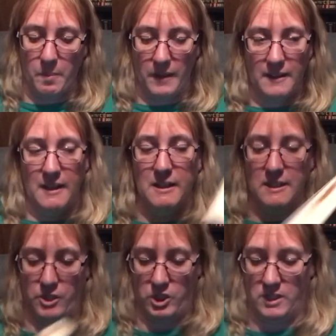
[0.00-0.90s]
but it
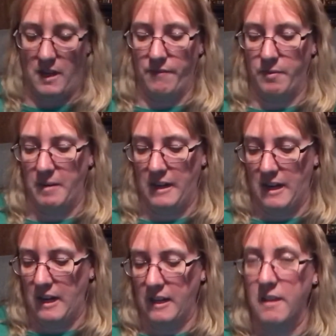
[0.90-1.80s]
is just not for me.
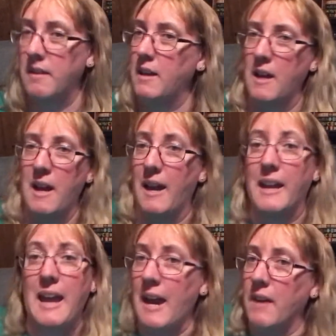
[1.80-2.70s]
I
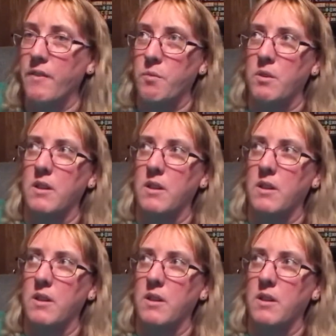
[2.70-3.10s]
can't even